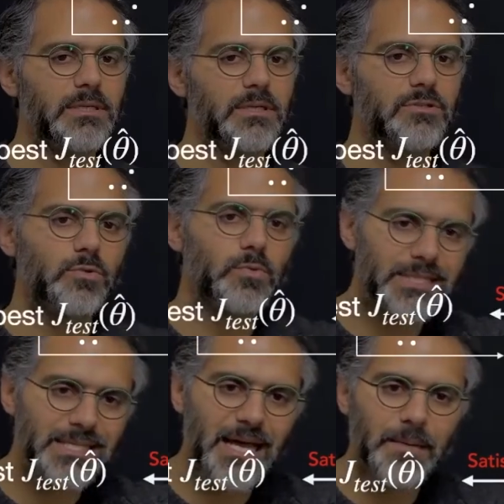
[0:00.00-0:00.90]
So what's
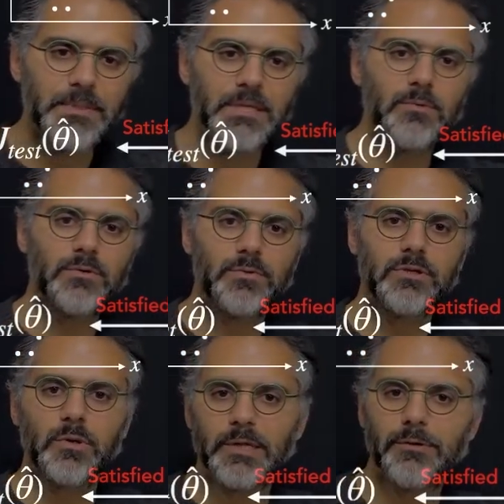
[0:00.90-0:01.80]
happening when we're
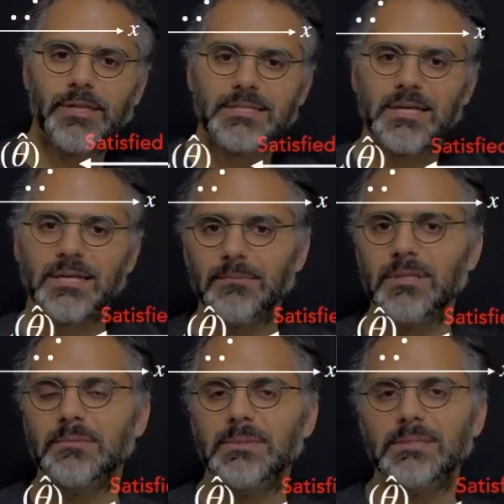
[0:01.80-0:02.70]
going through that cycle
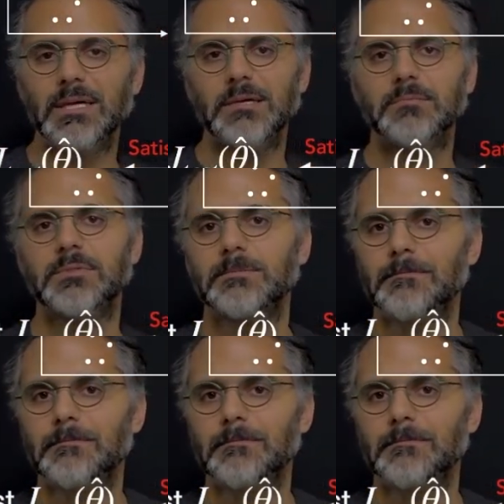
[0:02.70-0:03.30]
multiple times?